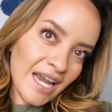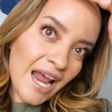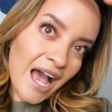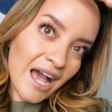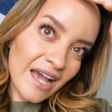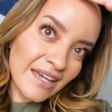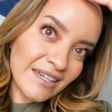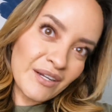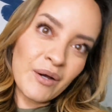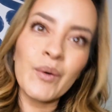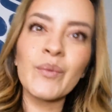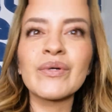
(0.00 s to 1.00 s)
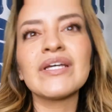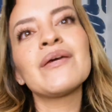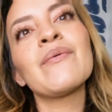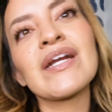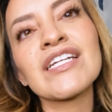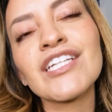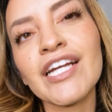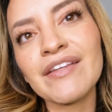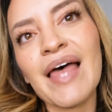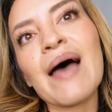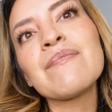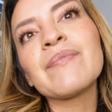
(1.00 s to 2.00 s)
and I don't really want to share
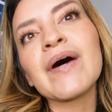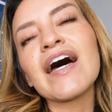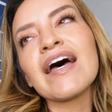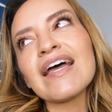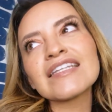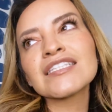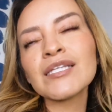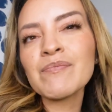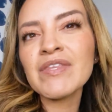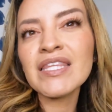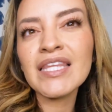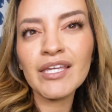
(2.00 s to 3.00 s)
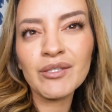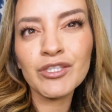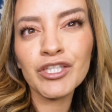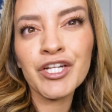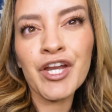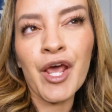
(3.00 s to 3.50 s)
that, but it's something that you should